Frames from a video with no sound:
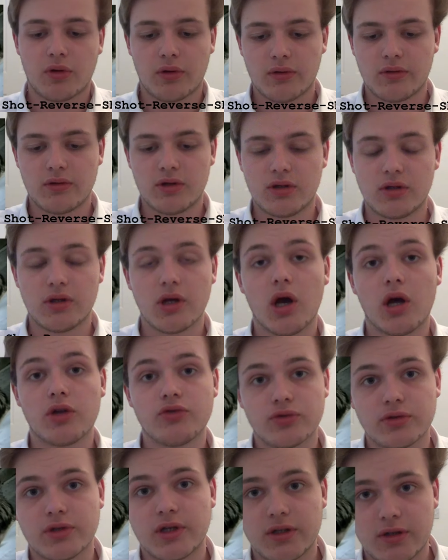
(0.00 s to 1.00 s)
were the
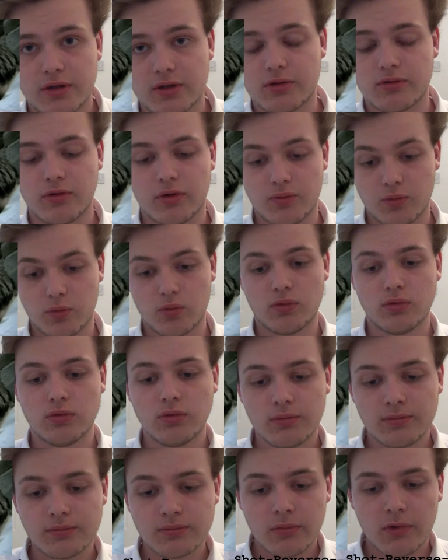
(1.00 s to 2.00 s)
180-degree wall,
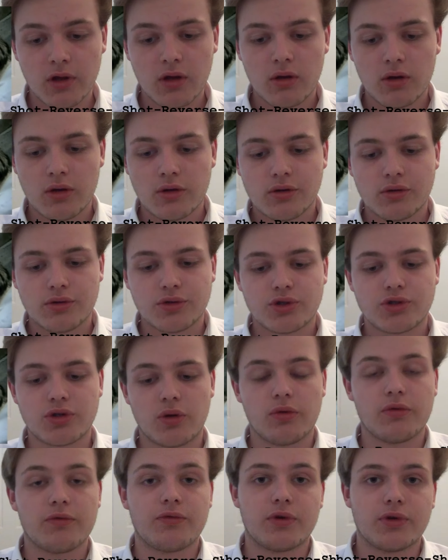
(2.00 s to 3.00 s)

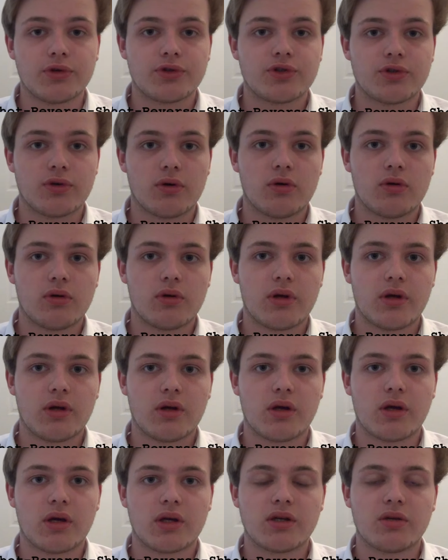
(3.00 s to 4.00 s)
shot reverse shot,
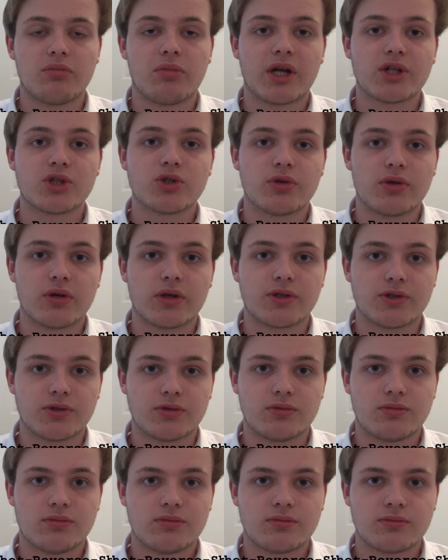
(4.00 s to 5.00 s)
and a match on action.
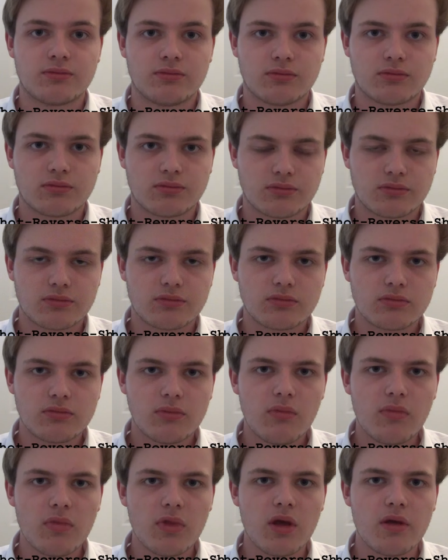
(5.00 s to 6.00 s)

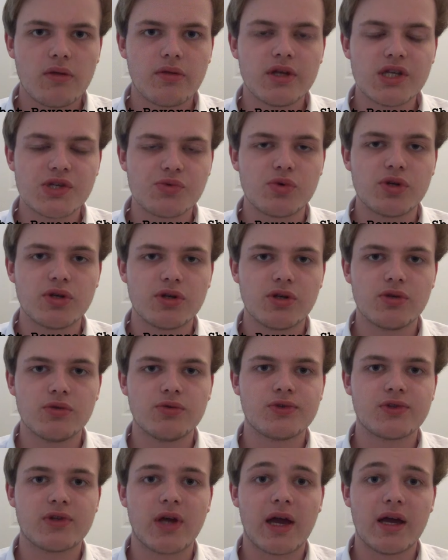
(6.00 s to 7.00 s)
These we
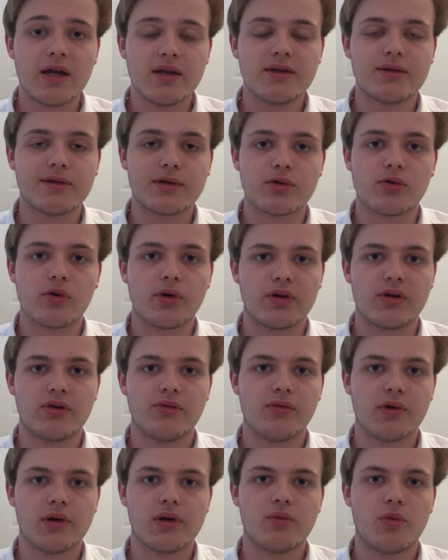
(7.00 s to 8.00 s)
used and integrated
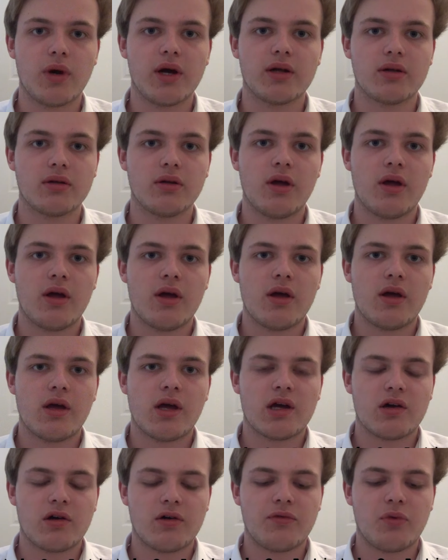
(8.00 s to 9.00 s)
very well.
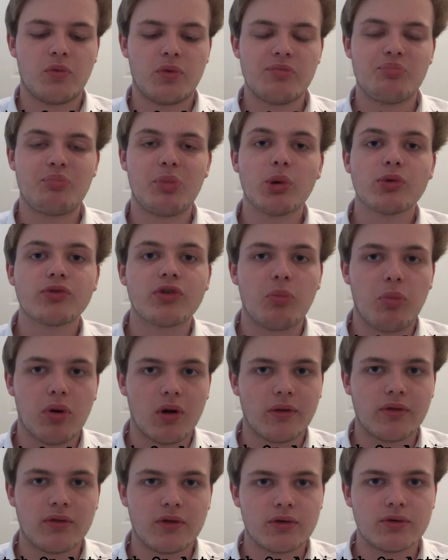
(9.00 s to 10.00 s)
However, we built
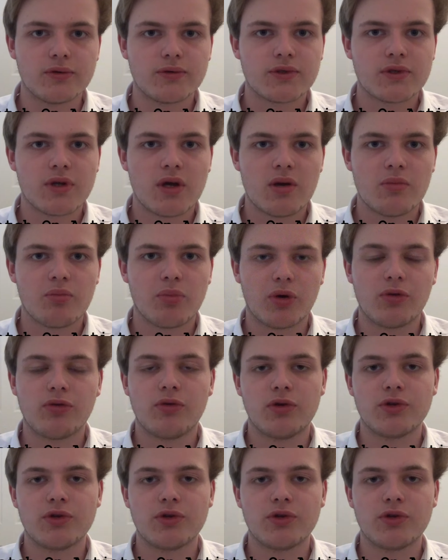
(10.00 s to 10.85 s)
upon those, both